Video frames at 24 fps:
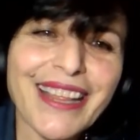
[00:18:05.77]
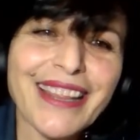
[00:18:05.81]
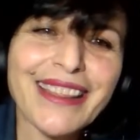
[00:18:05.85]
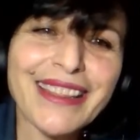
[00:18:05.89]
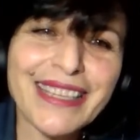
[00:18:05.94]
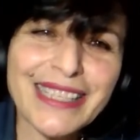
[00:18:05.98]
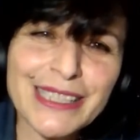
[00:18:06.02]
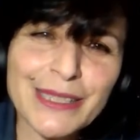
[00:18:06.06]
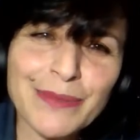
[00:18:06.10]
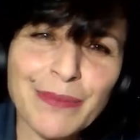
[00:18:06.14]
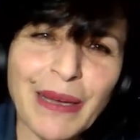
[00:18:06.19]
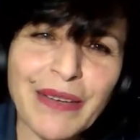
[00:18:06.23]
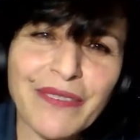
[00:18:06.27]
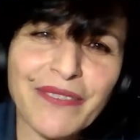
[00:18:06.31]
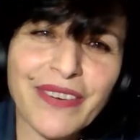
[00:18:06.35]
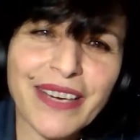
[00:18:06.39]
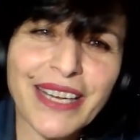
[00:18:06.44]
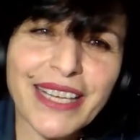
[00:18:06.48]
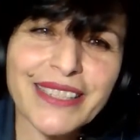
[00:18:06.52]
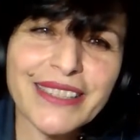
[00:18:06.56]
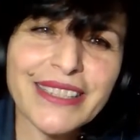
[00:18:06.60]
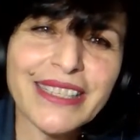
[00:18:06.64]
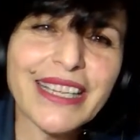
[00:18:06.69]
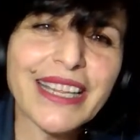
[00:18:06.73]
This, my
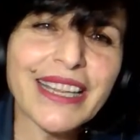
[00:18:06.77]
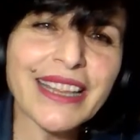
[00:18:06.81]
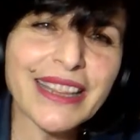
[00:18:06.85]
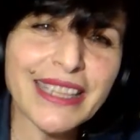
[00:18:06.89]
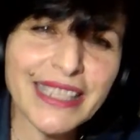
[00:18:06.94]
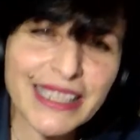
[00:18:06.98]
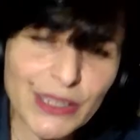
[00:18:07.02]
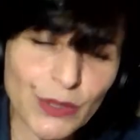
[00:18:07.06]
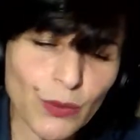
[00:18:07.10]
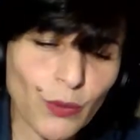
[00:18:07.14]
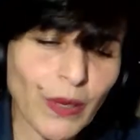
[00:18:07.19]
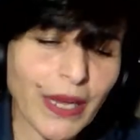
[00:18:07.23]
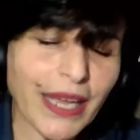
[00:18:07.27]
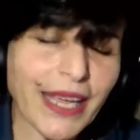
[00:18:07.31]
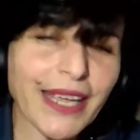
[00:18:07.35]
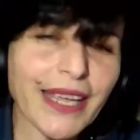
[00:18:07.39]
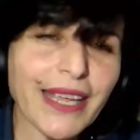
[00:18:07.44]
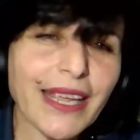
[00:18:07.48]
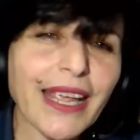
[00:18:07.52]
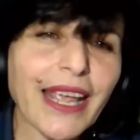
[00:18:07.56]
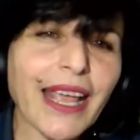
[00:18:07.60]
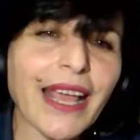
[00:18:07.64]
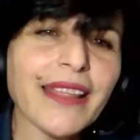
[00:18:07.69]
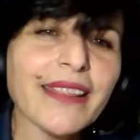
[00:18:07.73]
friend, this
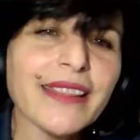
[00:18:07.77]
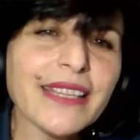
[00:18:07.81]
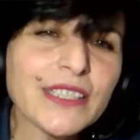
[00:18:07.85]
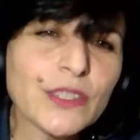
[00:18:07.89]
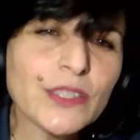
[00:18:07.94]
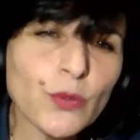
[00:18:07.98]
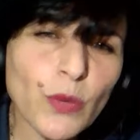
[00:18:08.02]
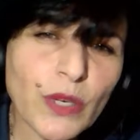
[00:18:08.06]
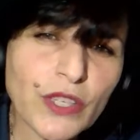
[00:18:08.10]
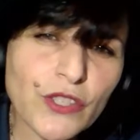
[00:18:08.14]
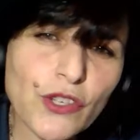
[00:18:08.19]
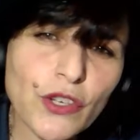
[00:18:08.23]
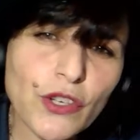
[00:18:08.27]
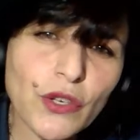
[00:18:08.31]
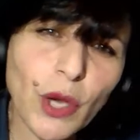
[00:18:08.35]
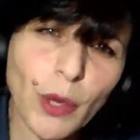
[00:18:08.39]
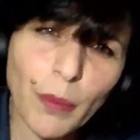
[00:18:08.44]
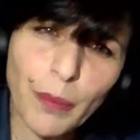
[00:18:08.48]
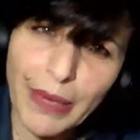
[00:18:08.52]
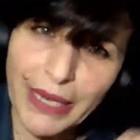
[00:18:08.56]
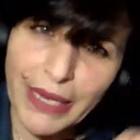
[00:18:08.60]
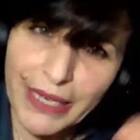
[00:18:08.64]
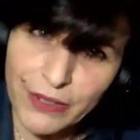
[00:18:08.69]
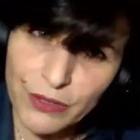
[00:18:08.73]
way, and this question, go
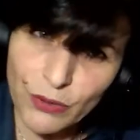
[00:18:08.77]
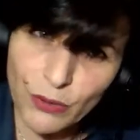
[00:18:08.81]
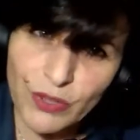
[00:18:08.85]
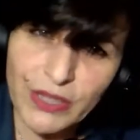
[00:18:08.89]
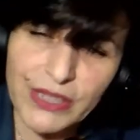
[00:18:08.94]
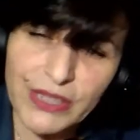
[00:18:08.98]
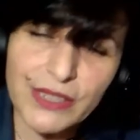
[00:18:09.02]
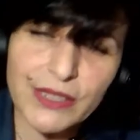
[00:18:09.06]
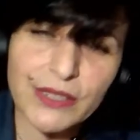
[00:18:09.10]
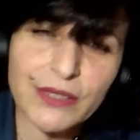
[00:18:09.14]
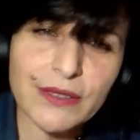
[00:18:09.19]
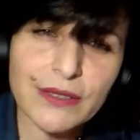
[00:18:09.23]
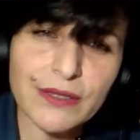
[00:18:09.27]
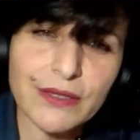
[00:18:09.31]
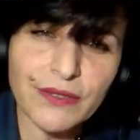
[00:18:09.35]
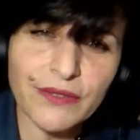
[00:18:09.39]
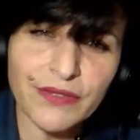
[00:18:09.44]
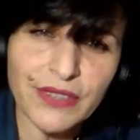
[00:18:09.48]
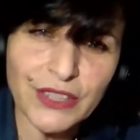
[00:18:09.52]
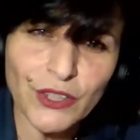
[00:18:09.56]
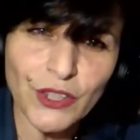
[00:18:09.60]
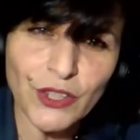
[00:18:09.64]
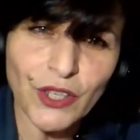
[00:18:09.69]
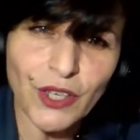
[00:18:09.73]
back to this
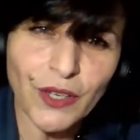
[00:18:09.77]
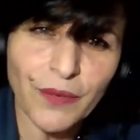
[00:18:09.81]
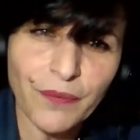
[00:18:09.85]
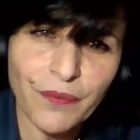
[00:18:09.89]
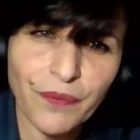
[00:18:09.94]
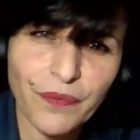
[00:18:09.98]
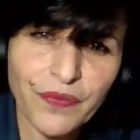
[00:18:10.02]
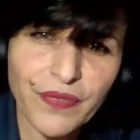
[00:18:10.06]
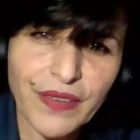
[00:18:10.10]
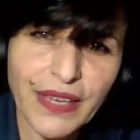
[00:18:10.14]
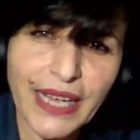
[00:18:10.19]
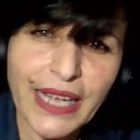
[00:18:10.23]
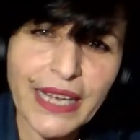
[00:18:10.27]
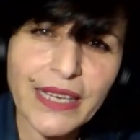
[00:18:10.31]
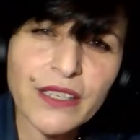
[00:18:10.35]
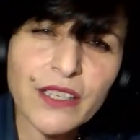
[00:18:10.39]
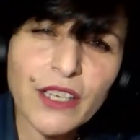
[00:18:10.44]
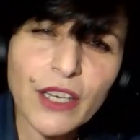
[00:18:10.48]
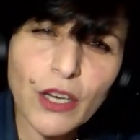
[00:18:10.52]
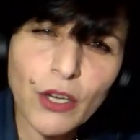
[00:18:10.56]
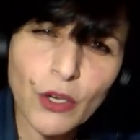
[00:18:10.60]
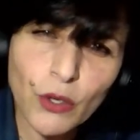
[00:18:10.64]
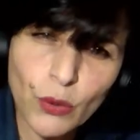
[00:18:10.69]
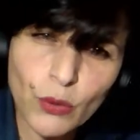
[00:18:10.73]
video
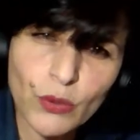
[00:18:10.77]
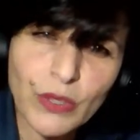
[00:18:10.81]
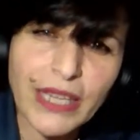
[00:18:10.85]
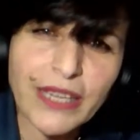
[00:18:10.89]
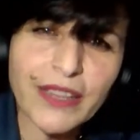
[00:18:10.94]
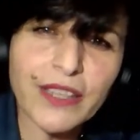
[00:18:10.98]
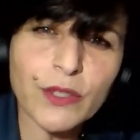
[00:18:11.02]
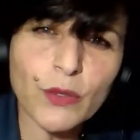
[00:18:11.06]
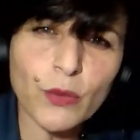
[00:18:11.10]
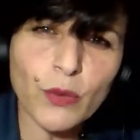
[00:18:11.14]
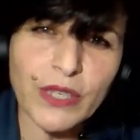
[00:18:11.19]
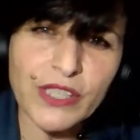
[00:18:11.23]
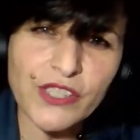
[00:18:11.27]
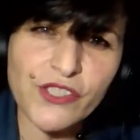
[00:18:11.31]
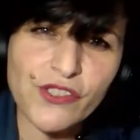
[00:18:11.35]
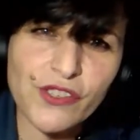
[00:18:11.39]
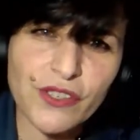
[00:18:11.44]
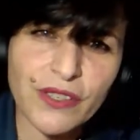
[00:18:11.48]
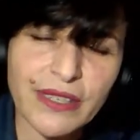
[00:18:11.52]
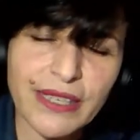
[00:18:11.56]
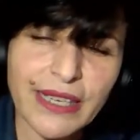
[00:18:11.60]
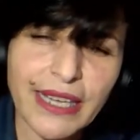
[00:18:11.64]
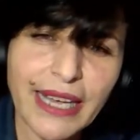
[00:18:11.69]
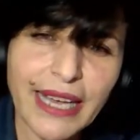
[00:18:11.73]
and look at the
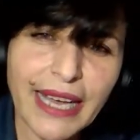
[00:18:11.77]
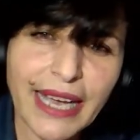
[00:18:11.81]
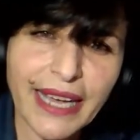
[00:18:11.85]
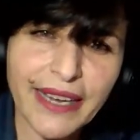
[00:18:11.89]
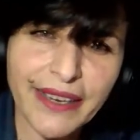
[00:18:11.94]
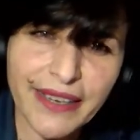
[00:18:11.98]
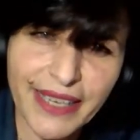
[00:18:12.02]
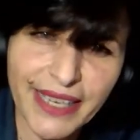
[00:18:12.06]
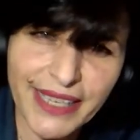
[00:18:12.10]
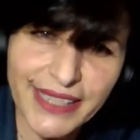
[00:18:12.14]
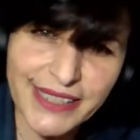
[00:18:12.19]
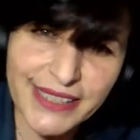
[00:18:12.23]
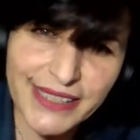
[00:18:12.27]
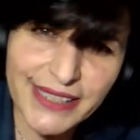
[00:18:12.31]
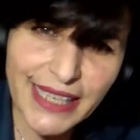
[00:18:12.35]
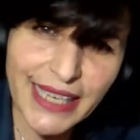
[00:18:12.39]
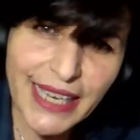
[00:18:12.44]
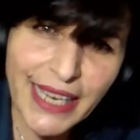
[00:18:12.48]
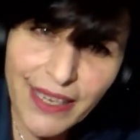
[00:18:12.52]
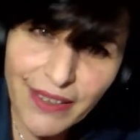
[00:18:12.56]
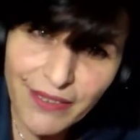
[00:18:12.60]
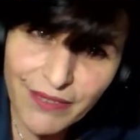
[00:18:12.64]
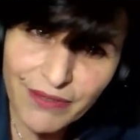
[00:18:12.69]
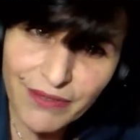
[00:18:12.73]
question I raised
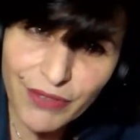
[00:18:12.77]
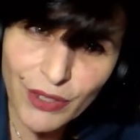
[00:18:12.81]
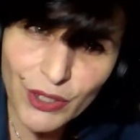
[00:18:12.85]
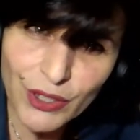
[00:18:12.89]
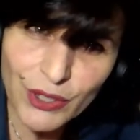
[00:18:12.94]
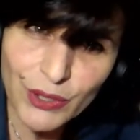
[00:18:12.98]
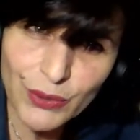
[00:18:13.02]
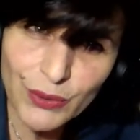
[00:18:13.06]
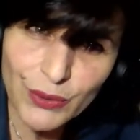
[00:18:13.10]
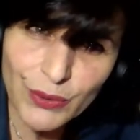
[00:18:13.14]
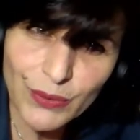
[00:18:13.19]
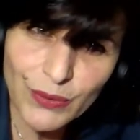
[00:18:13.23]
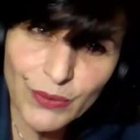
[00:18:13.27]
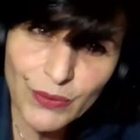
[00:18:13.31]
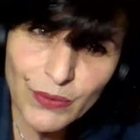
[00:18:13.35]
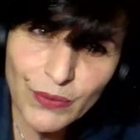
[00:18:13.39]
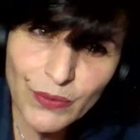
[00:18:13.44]
in for you.